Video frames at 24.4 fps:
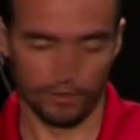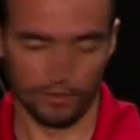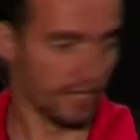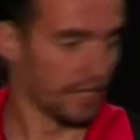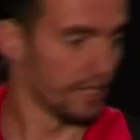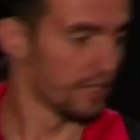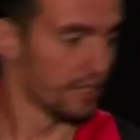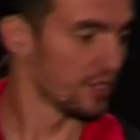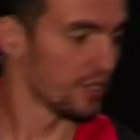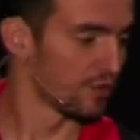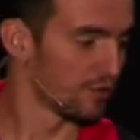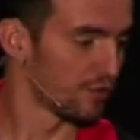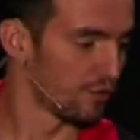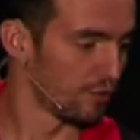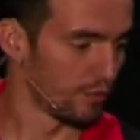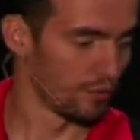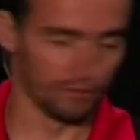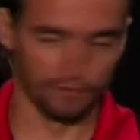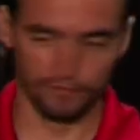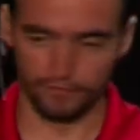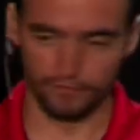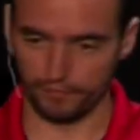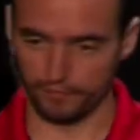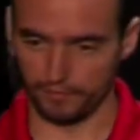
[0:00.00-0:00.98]
Okay, just to
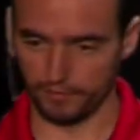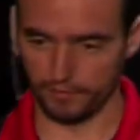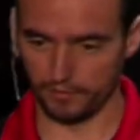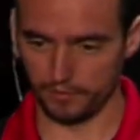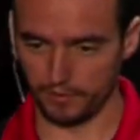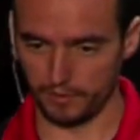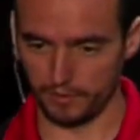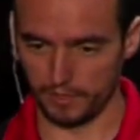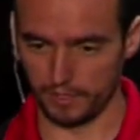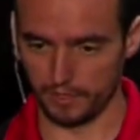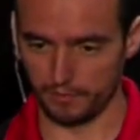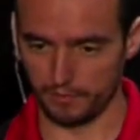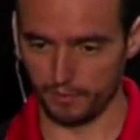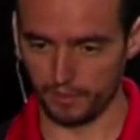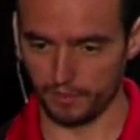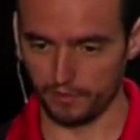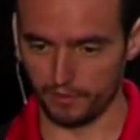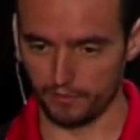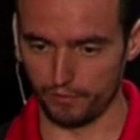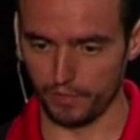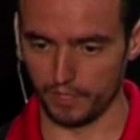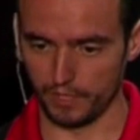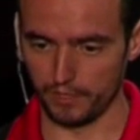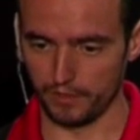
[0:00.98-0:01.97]
move a little
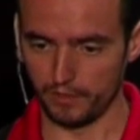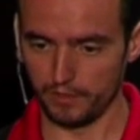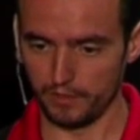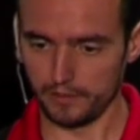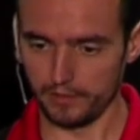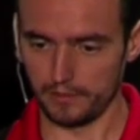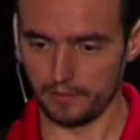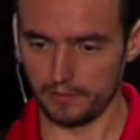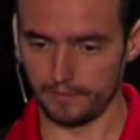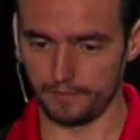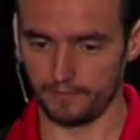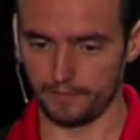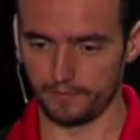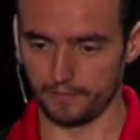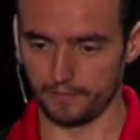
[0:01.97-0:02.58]
bit quicker.